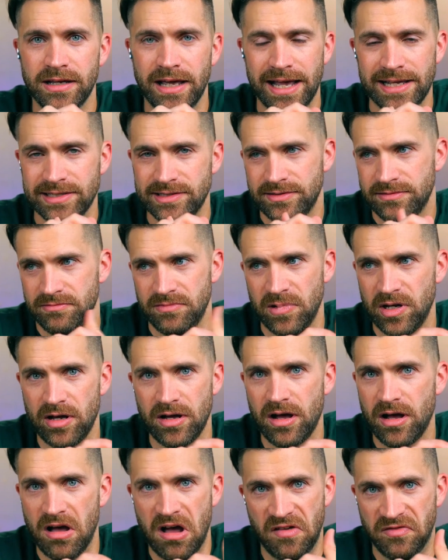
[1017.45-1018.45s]
as
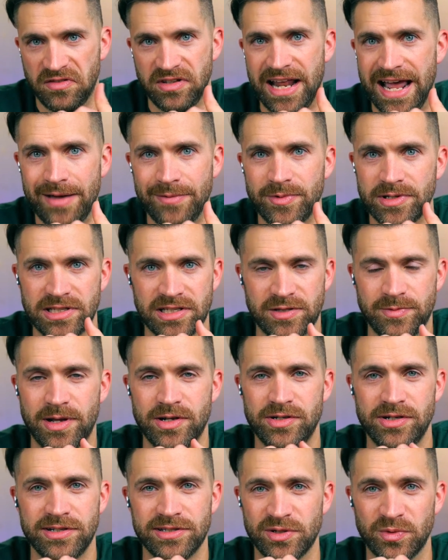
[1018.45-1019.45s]
often happens,
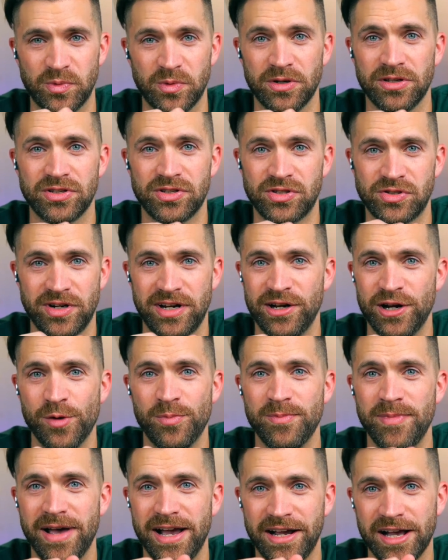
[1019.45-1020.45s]
especially as the world's trying to
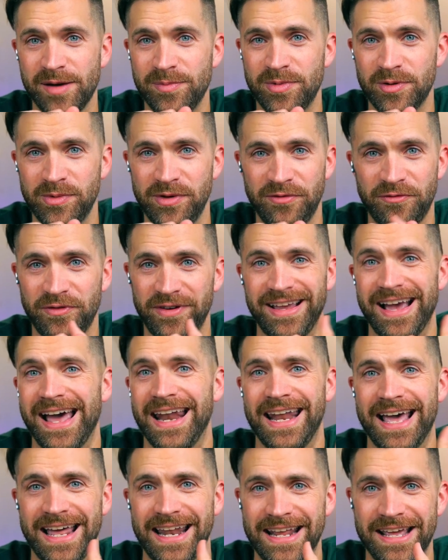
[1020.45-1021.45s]
open back up and we
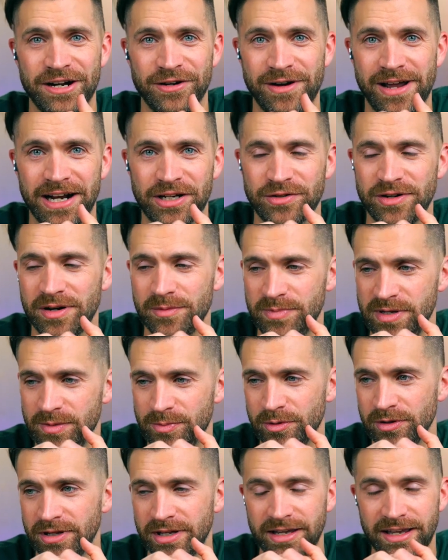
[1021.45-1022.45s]
forgot how to interact around
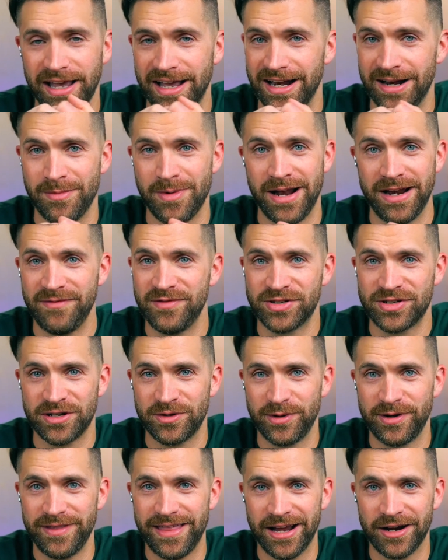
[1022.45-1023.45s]
people, and I'm not even sure
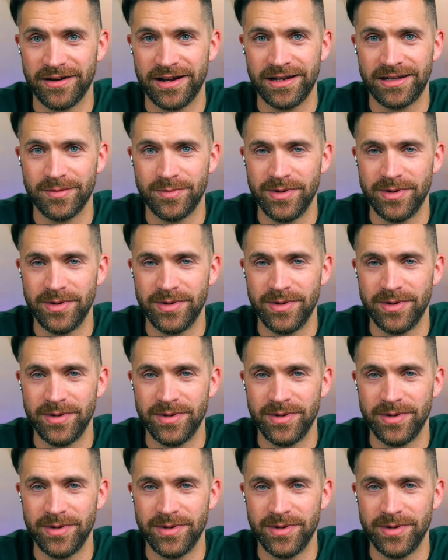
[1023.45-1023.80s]
we were that great to